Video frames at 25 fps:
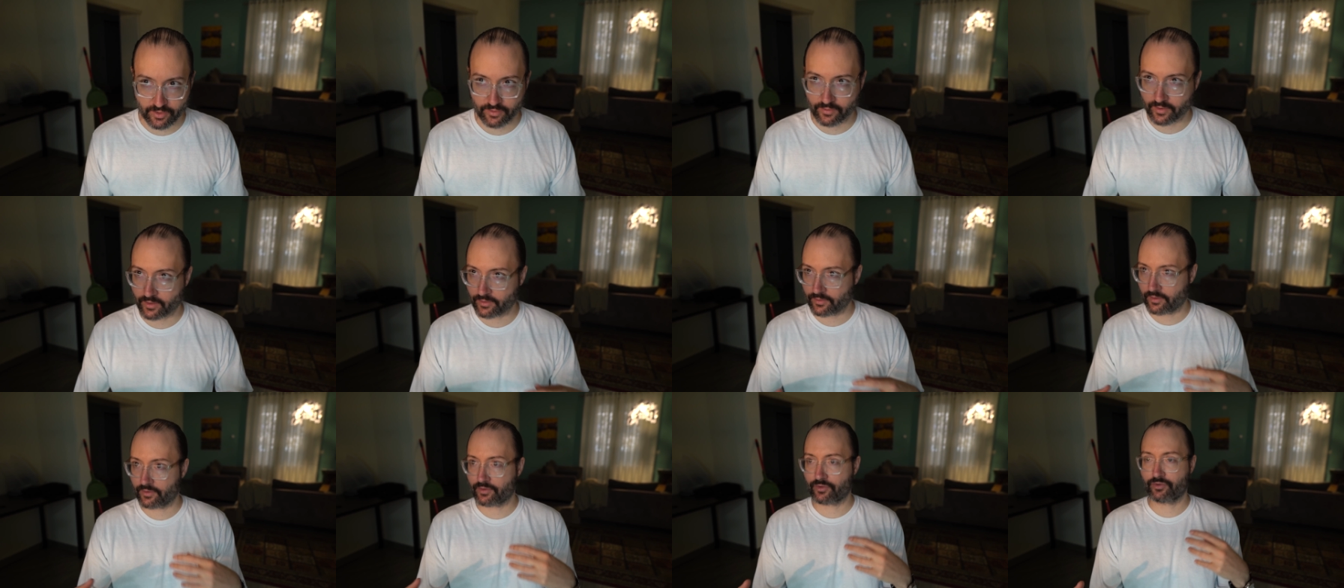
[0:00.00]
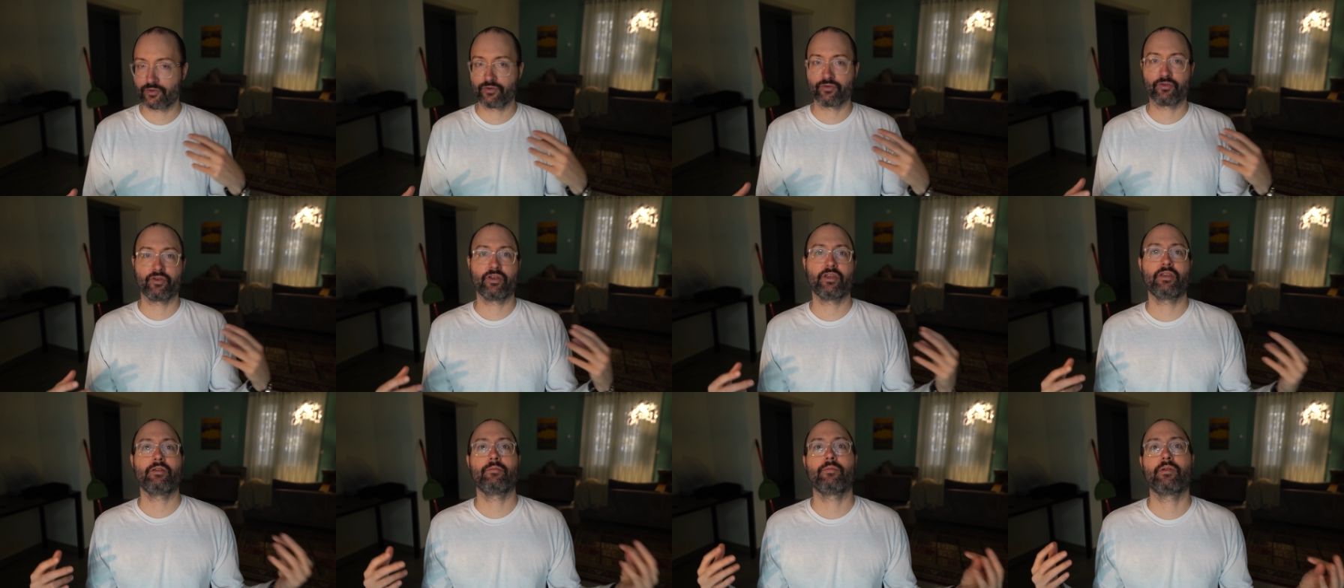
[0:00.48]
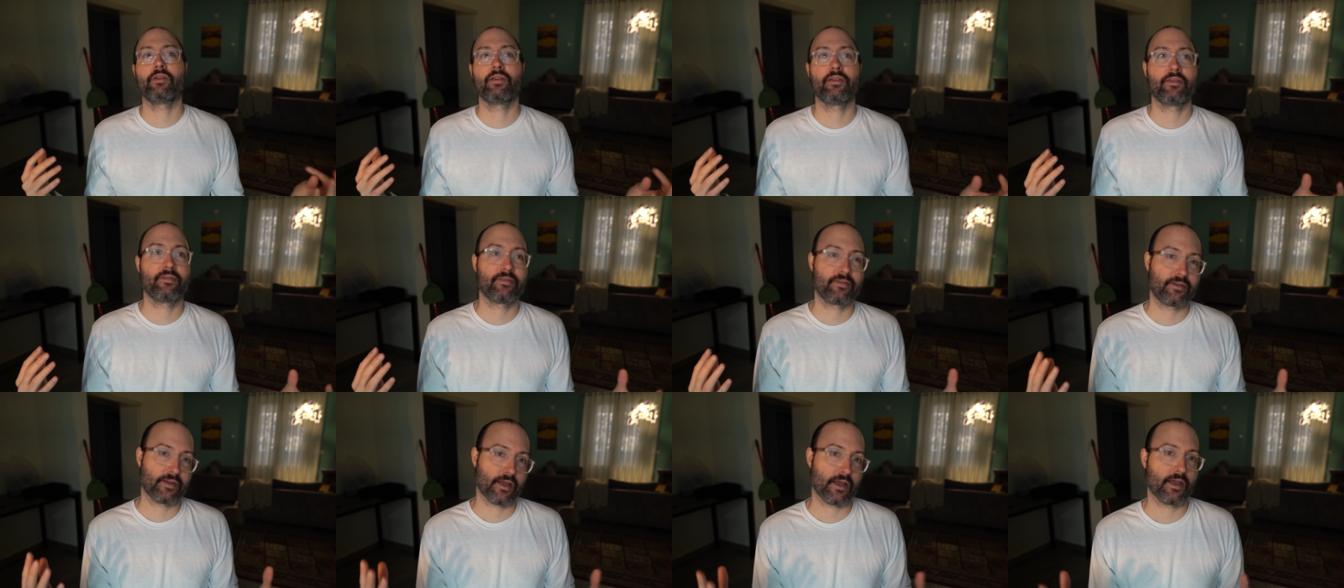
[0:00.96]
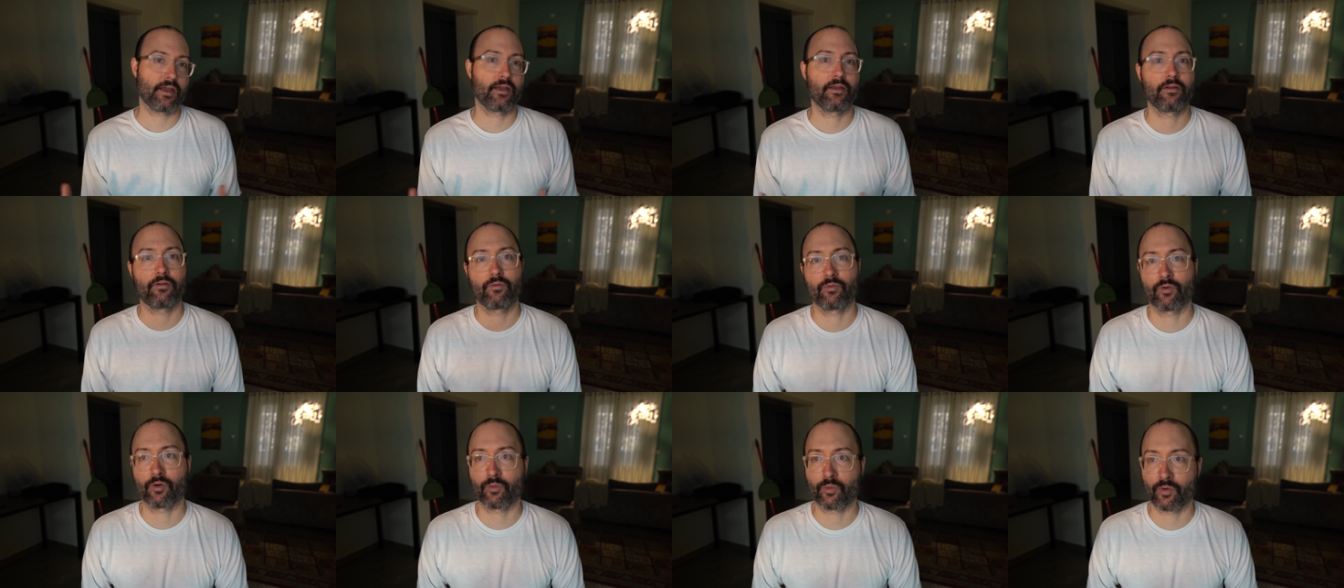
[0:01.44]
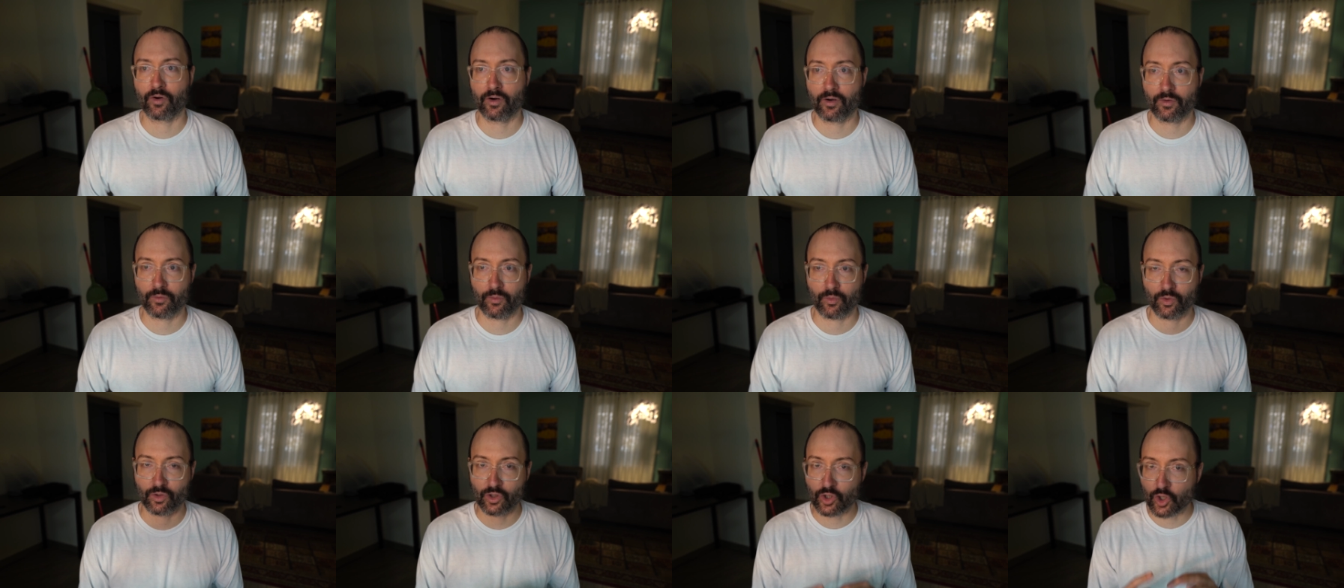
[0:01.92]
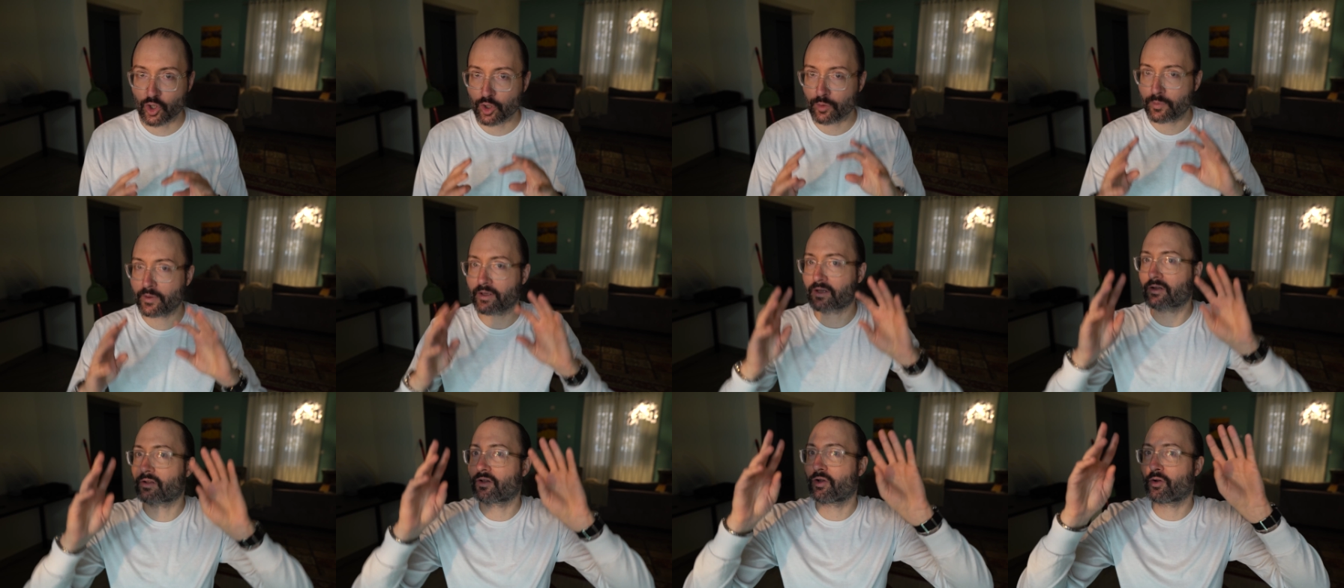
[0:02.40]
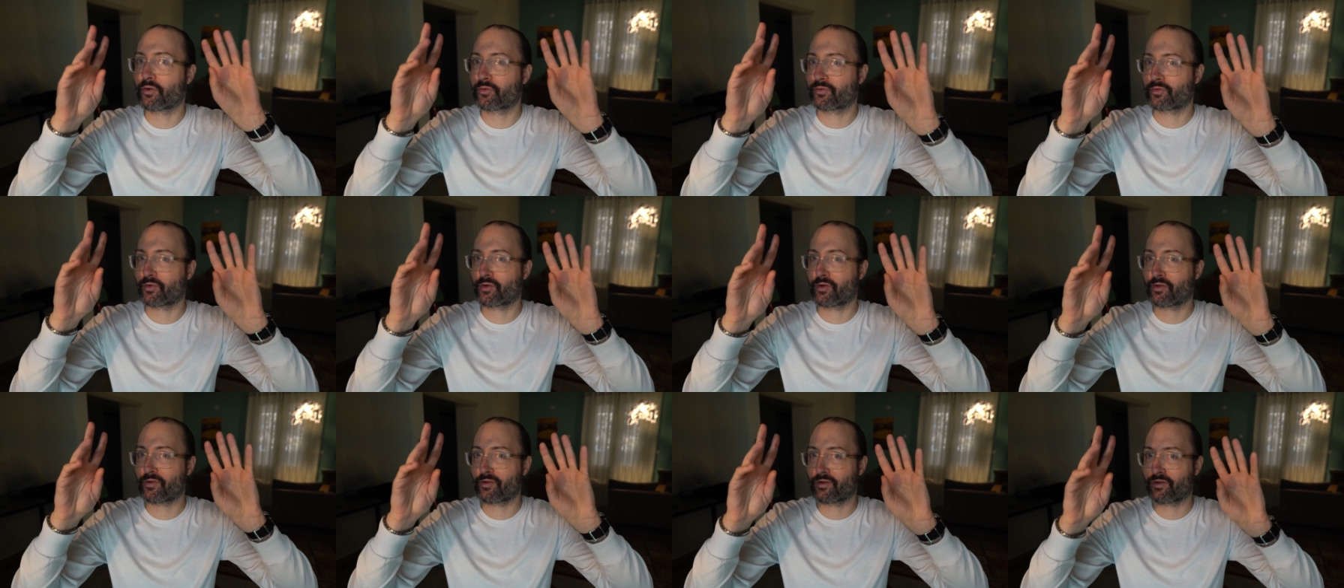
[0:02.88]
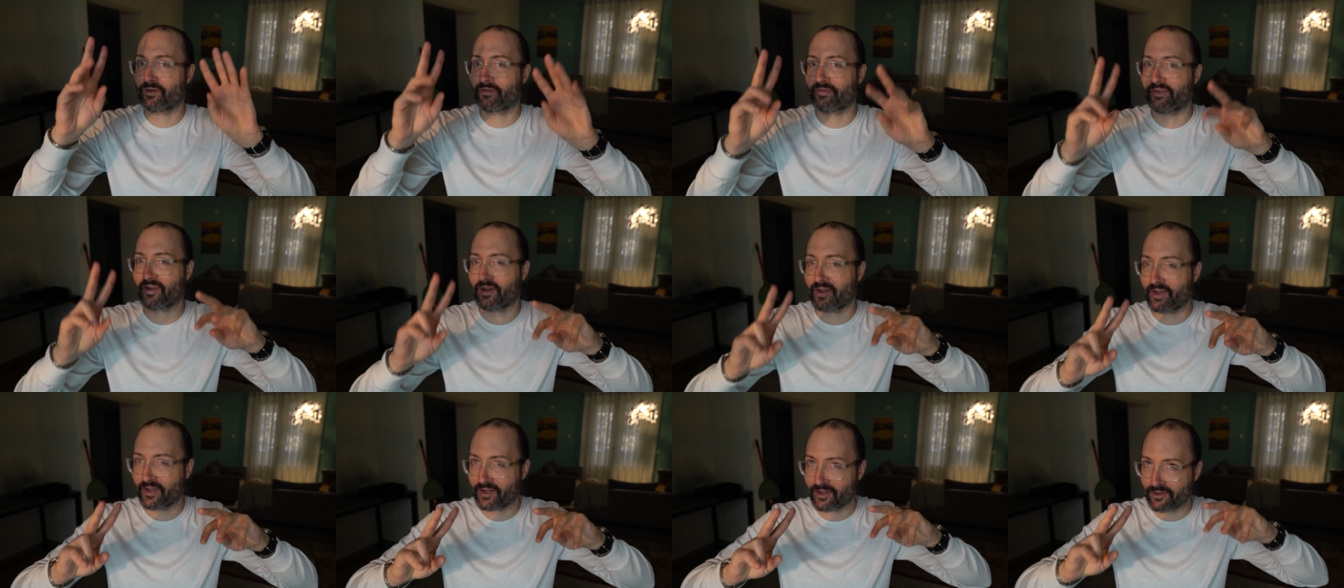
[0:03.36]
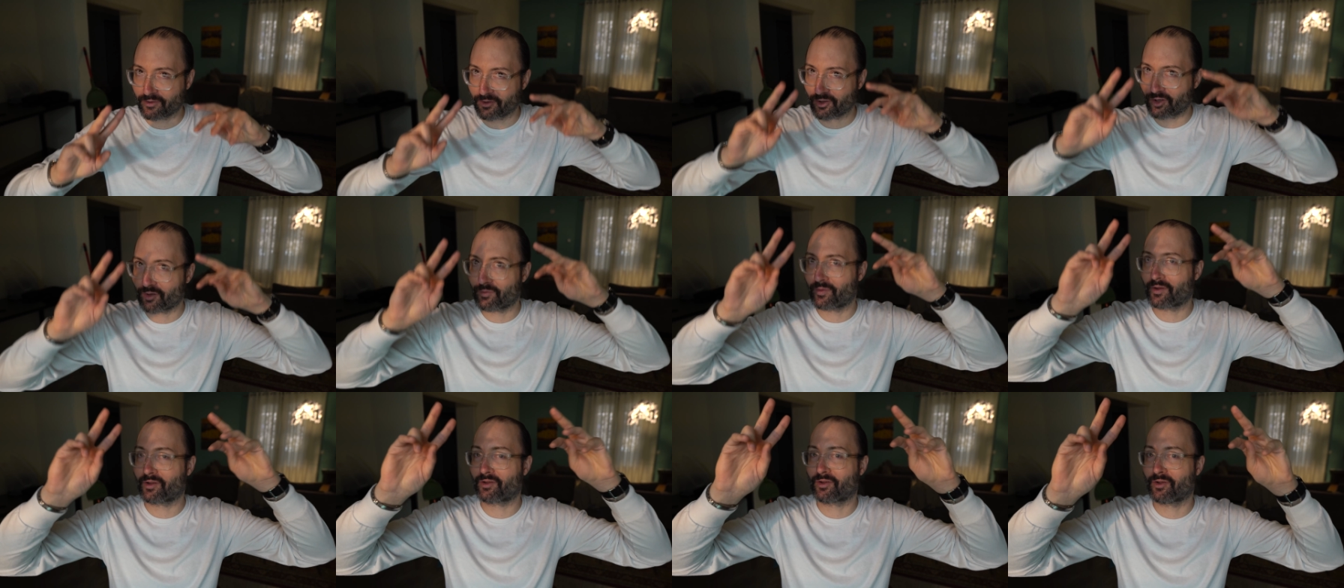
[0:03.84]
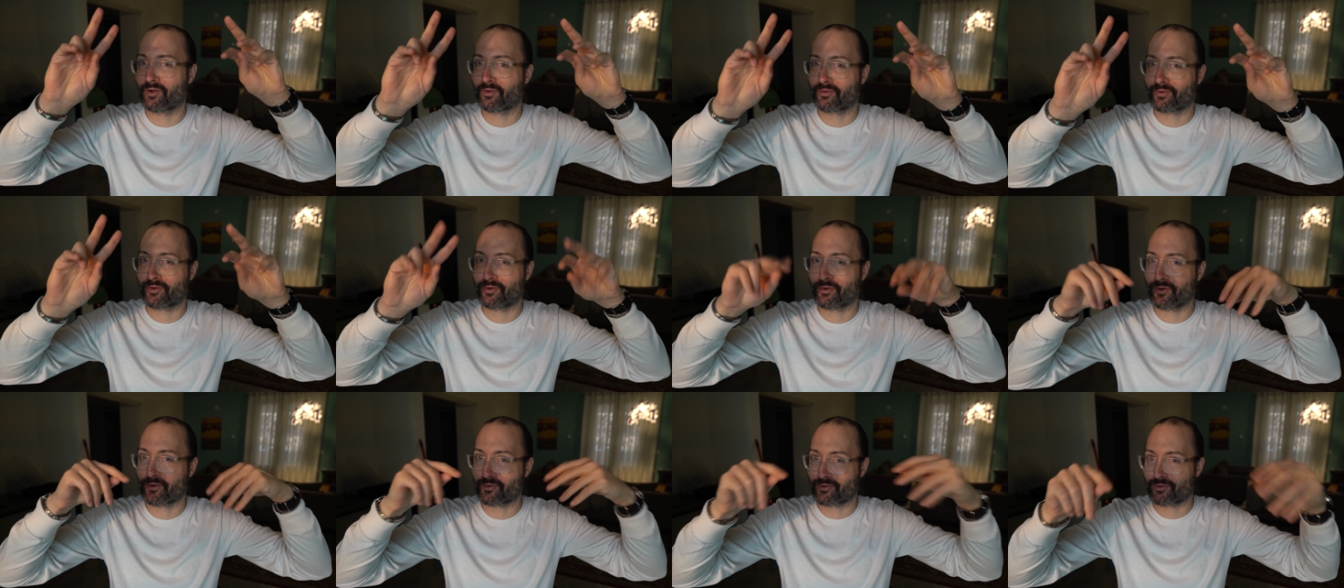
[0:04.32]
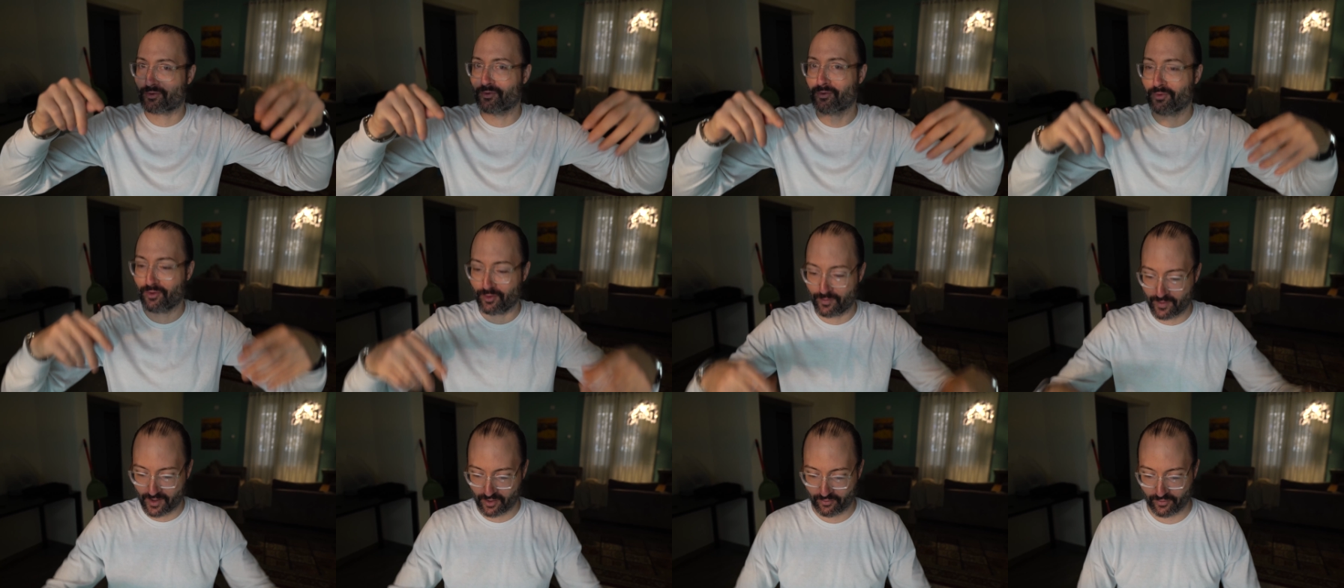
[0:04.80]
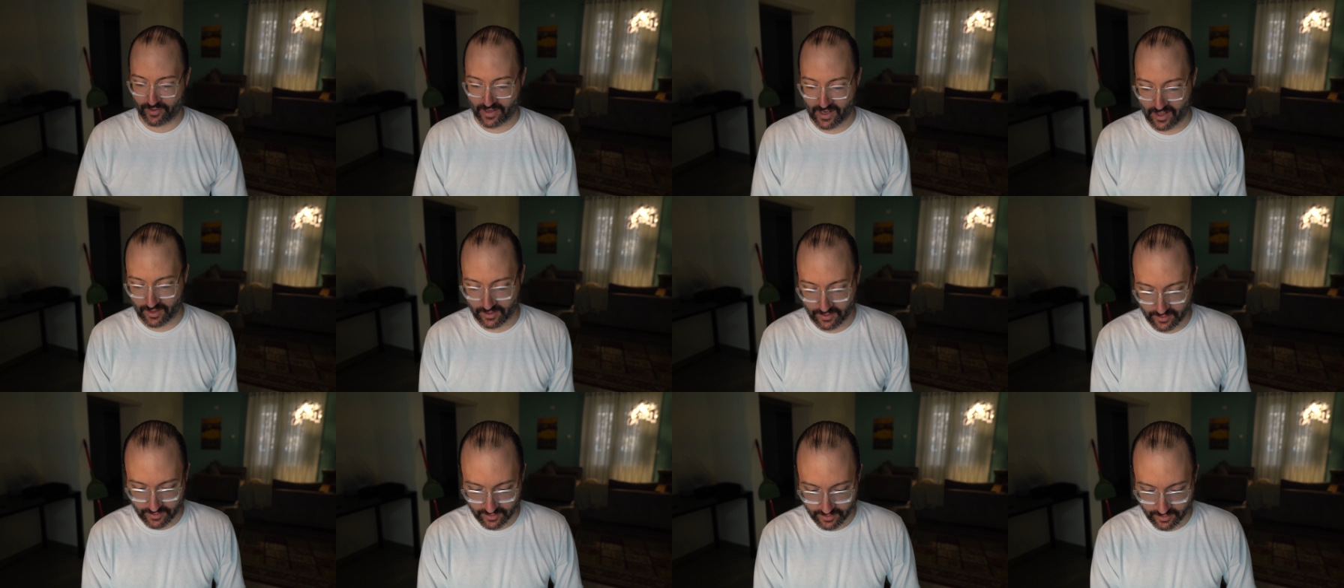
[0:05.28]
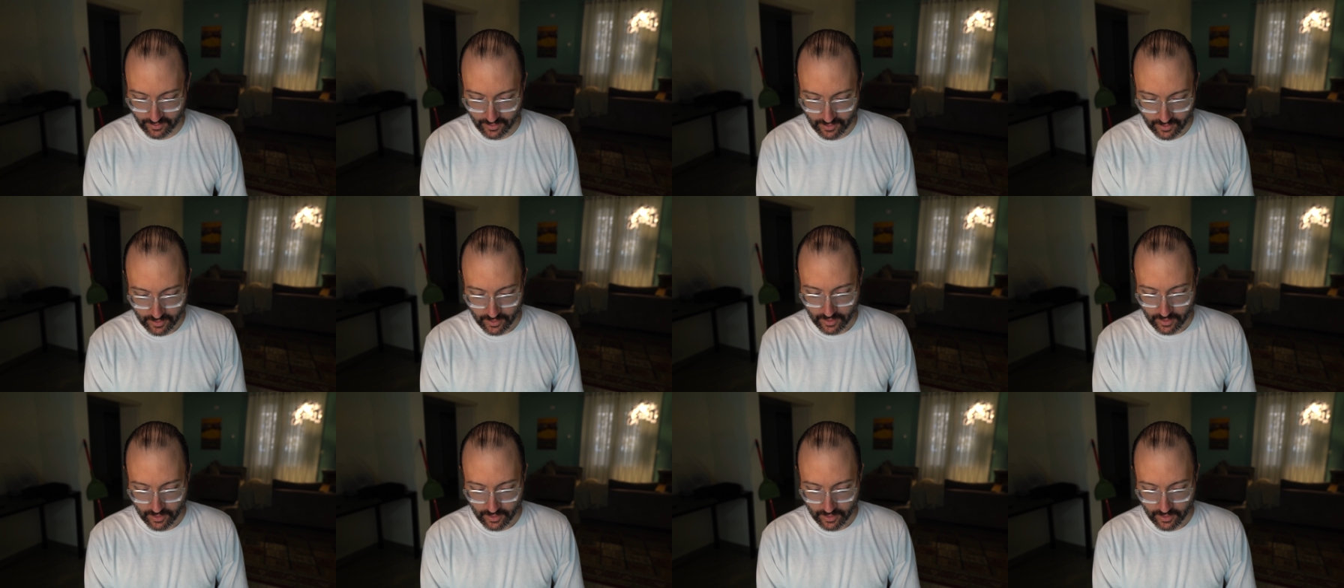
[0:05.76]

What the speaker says: It's like this dreamy state where we're a little bit closer to the divine, a little bit closer to the truth about reality.